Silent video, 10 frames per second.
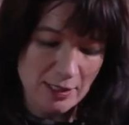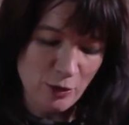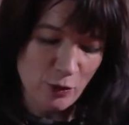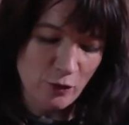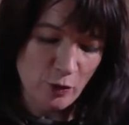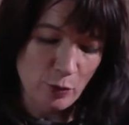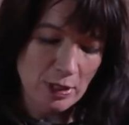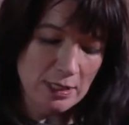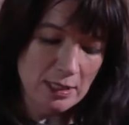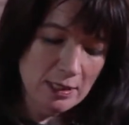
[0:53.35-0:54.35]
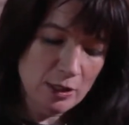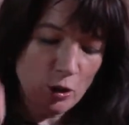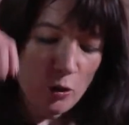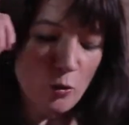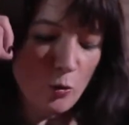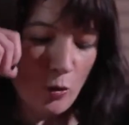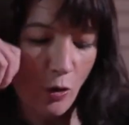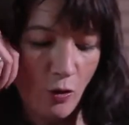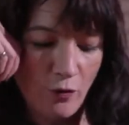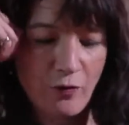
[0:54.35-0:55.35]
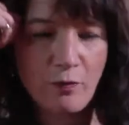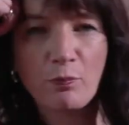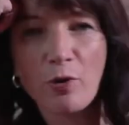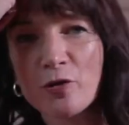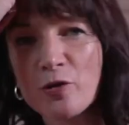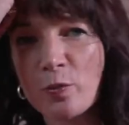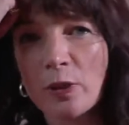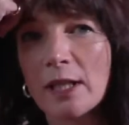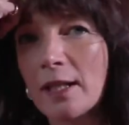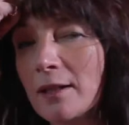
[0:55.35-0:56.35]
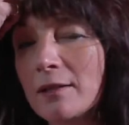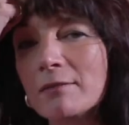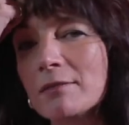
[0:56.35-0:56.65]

to have completed two of possibly